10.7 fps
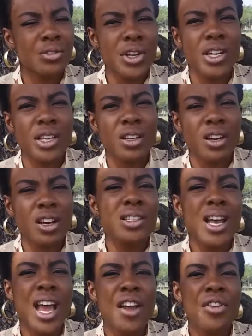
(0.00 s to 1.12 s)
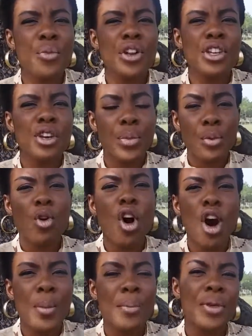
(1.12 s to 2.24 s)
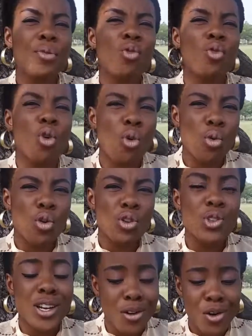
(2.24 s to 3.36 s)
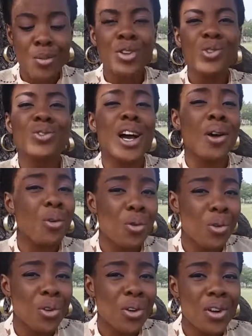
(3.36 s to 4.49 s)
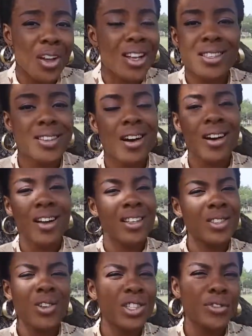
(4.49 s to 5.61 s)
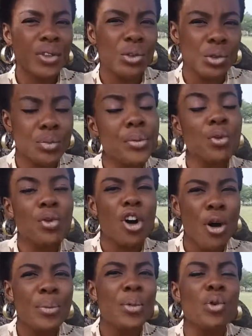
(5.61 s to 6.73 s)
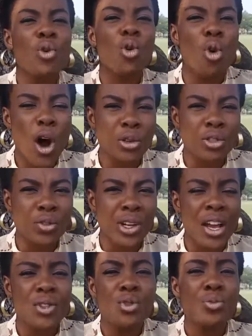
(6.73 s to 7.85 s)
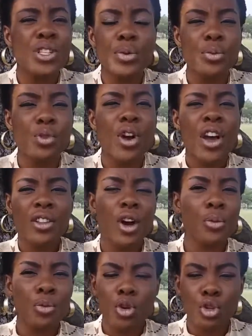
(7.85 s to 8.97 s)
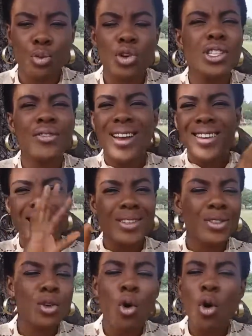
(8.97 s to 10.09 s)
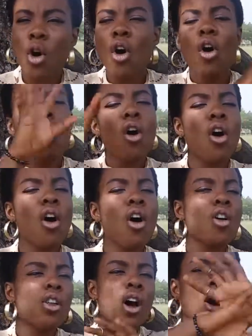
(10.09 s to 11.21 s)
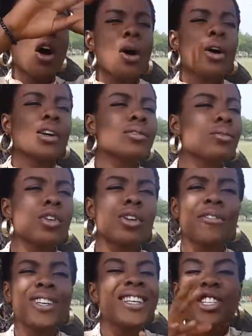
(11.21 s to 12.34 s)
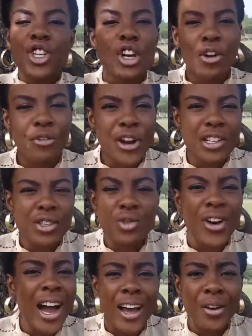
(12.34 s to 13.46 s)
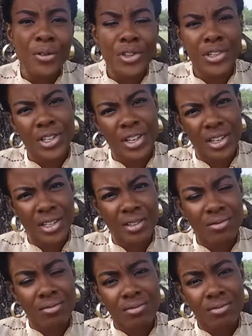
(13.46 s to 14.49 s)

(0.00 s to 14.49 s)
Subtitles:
Really, because people come and people go. Soja come, soja go. It's not difficult. People will come, people will go out of your life. So you'll meet people that will be more supportive than the whole legion of friends you've had all these years.